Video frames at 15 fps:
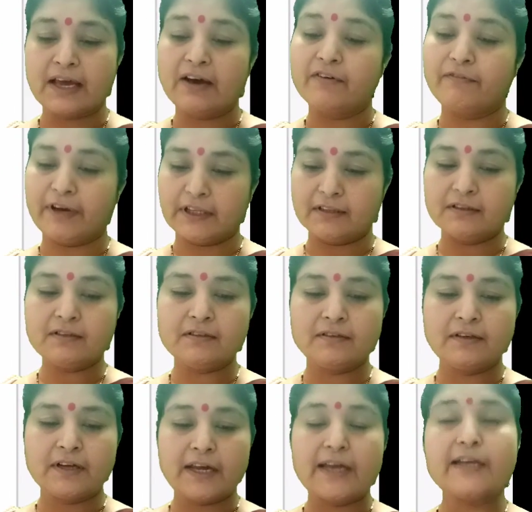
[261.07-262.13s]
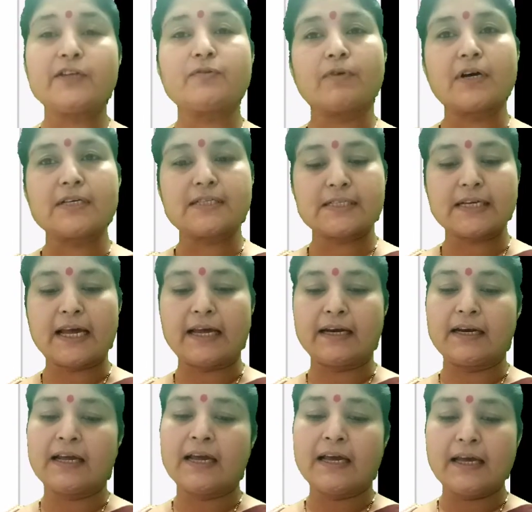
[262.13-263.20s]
whether it was an